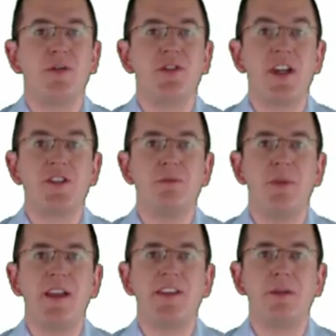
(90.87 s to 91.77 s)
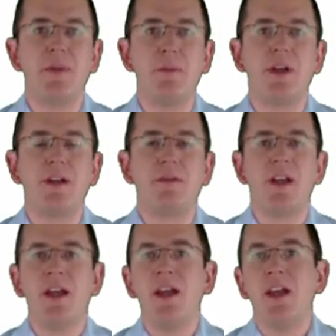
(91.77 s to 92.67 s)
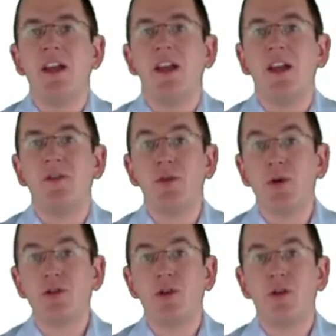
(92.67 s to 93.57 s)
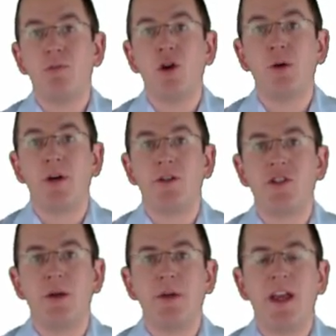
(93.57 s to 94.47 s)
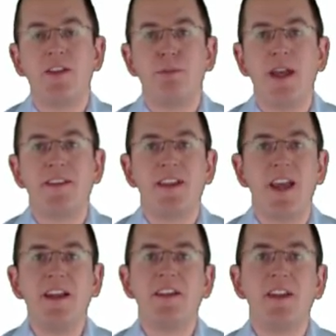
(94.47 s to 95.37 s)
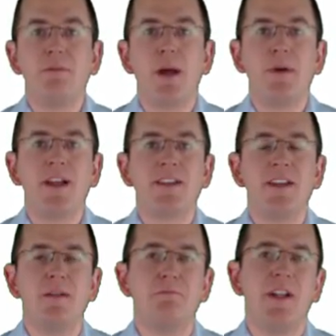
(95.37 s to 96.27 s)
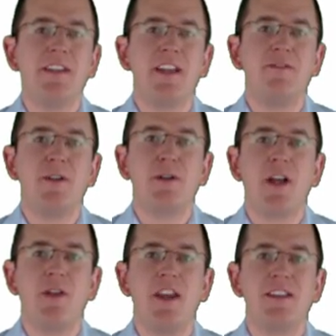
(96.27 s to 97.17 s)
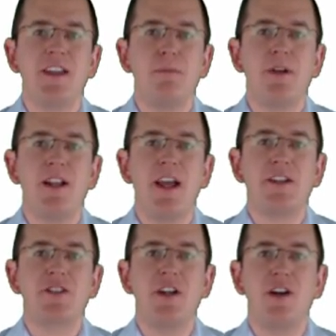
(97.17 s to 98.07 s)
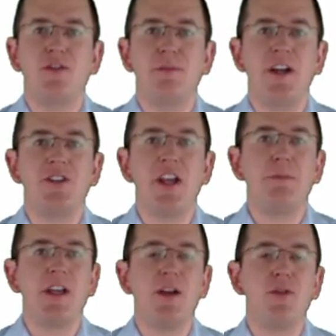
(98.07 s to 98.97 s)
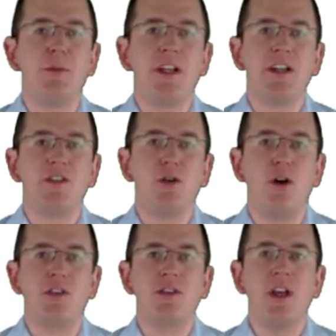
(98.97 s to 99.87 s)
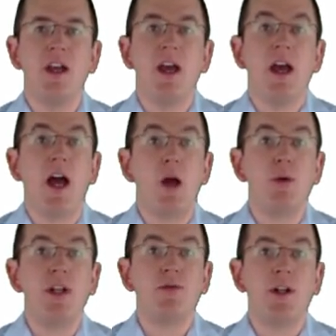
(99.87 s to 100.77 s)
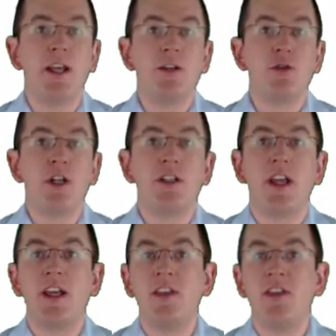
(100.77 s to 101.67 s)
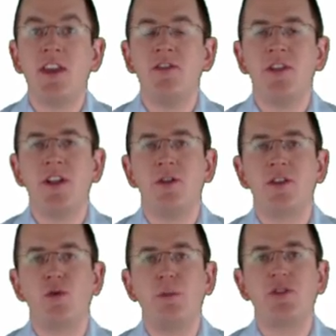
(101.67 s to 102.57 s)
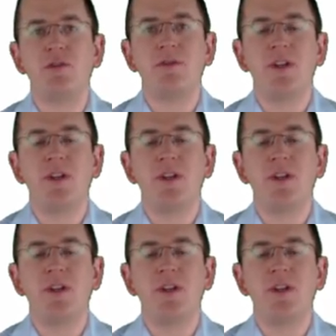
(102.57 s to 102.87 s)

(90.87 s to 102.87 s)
of such a basic mapping. If you want to learn more about JPA's basic entity mappings, please have a look at the sample lecture of my JPA for Beginners course. I will leave a link to it in the video description.